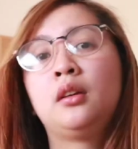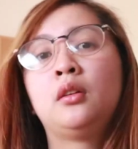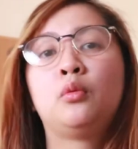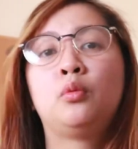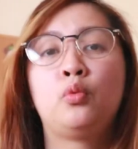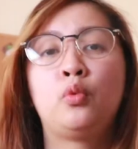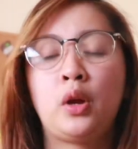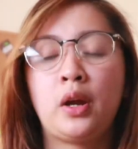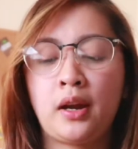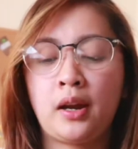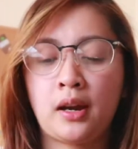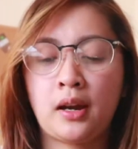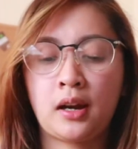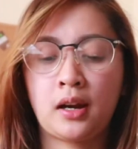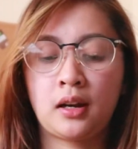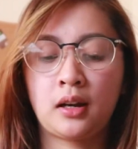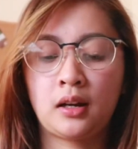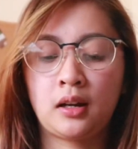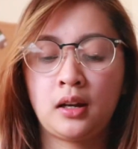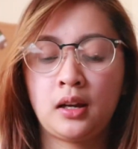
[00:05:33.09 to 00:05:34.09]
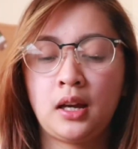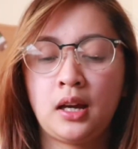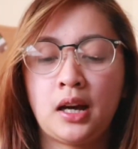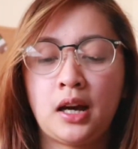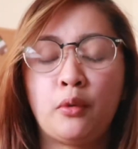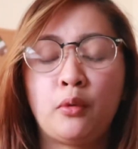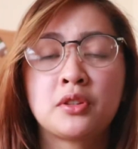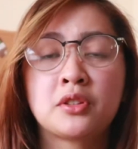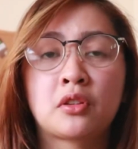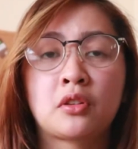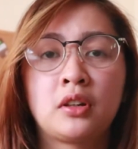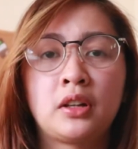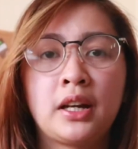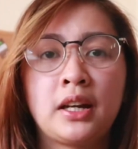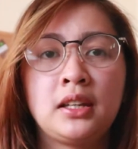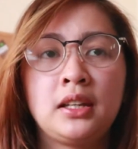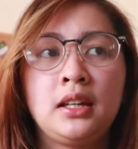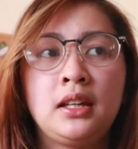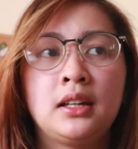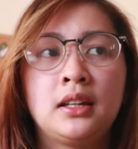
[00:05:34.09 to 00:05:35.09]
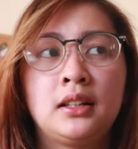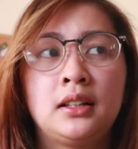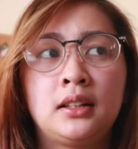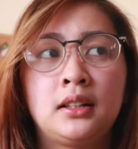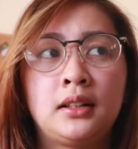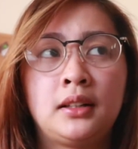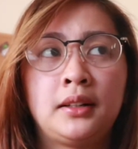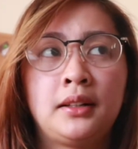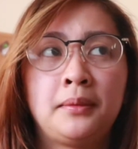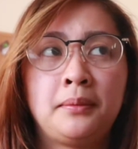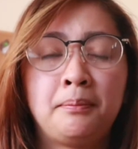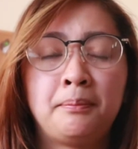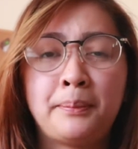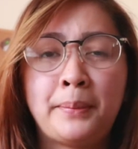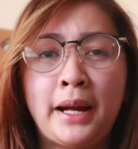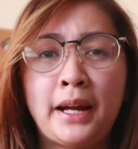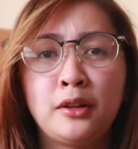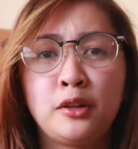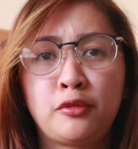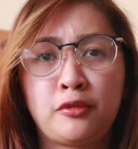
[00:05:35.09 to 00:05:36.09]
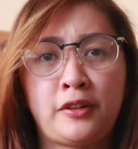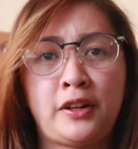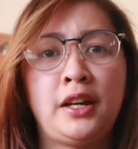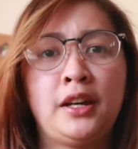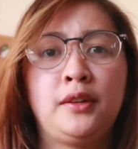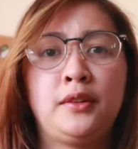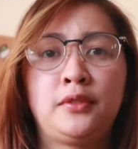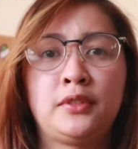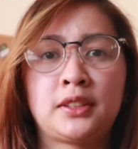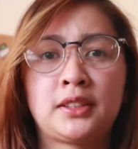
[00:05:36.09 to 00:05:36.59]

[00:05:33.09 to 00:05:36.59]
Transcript: where I was already a band 5,